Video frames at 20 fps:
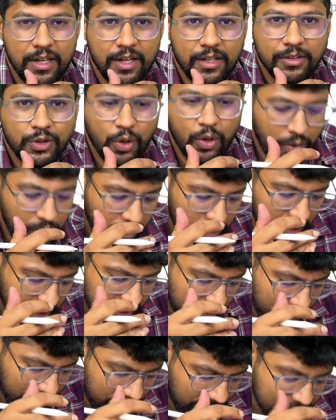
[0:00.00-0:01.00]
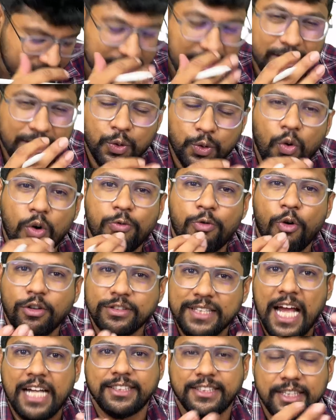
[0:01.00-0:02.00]
So it is a tool for
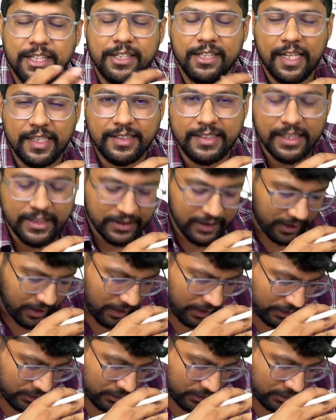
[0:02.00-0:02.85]
Sanskritization.